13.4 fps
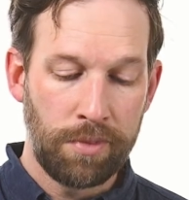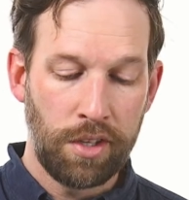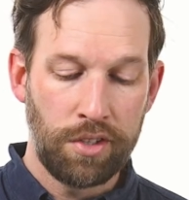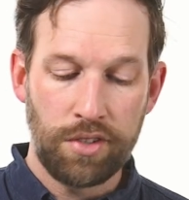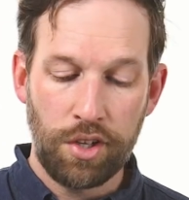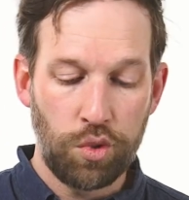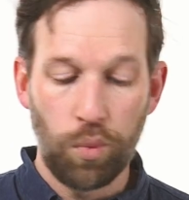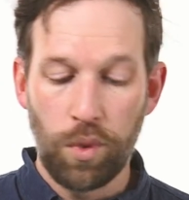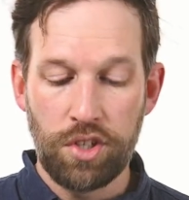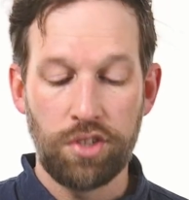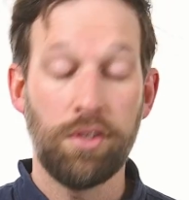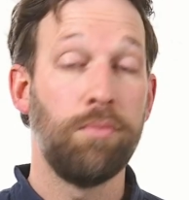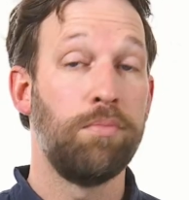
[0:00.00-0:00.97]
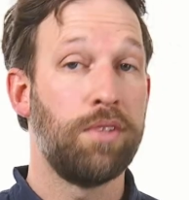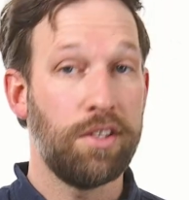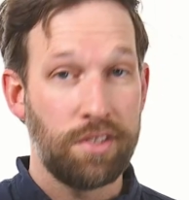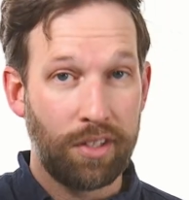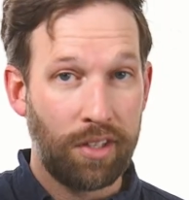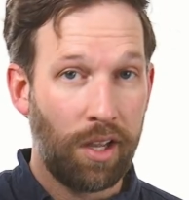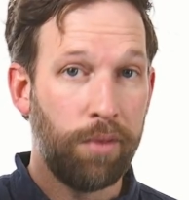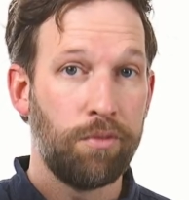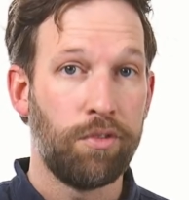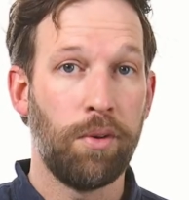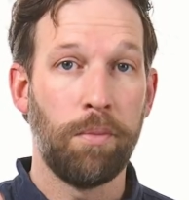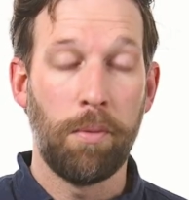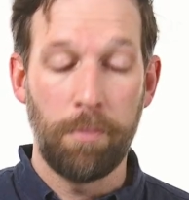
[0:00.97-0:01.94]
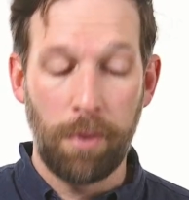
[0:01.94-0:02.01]
Such wisdom doesn't come
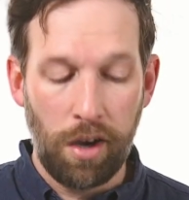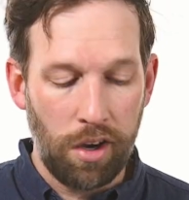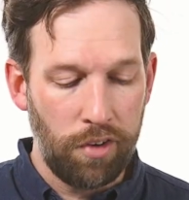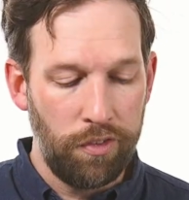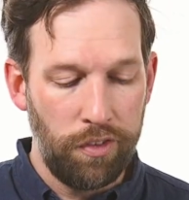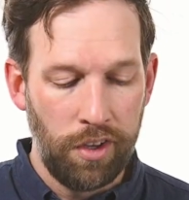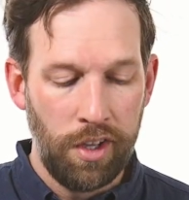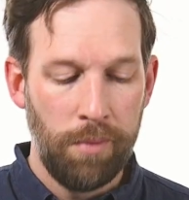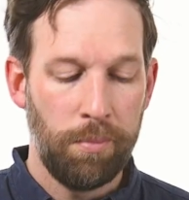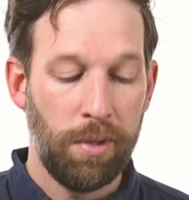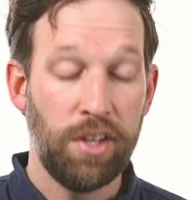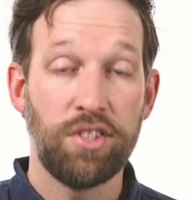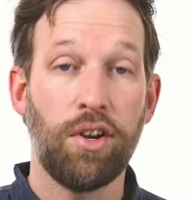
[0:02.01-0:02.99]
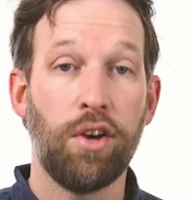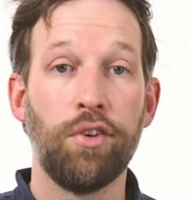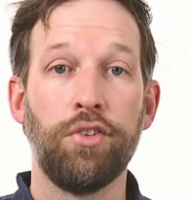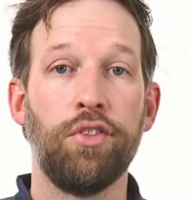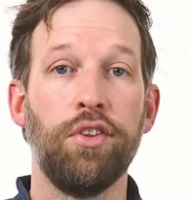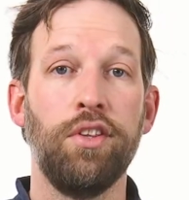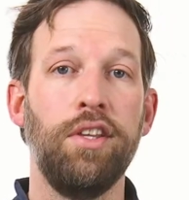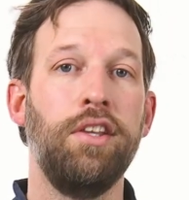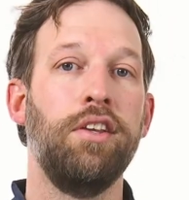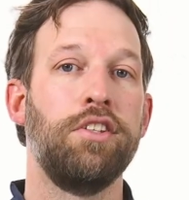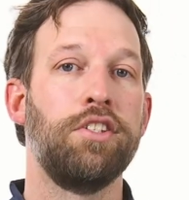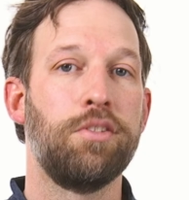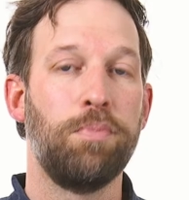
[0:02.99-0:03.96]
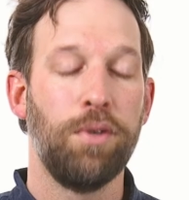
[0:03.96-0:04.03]
from above, but it's earthly,
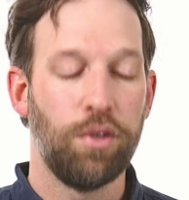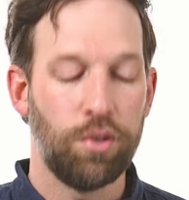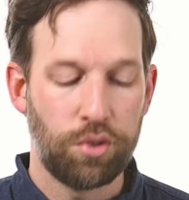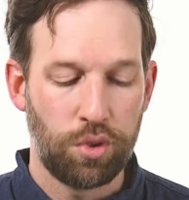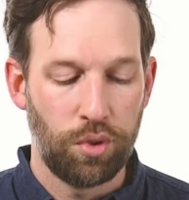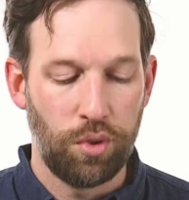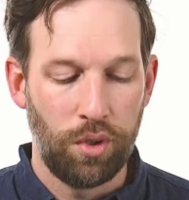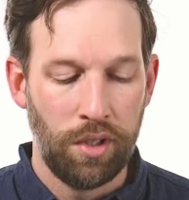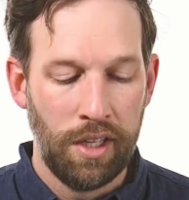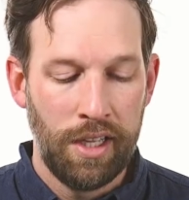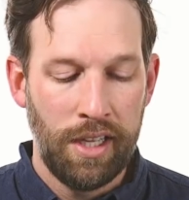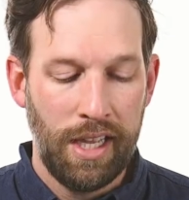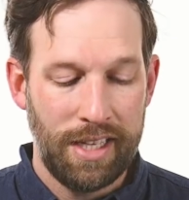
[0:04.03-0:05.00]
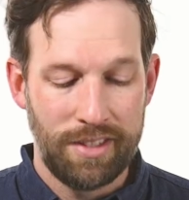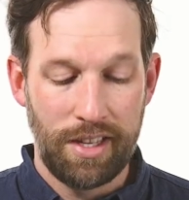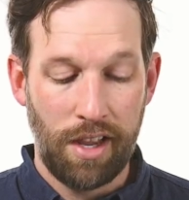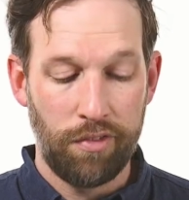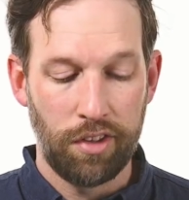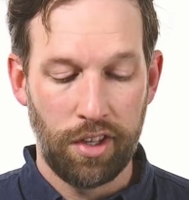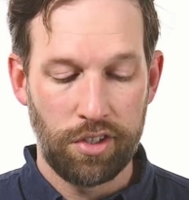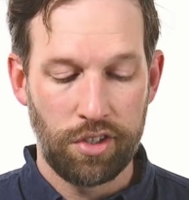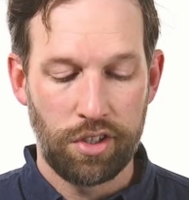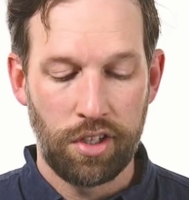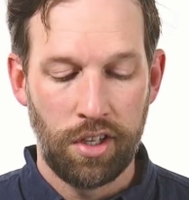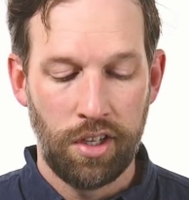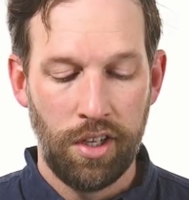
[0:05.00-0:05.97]
spiritual, and devilish.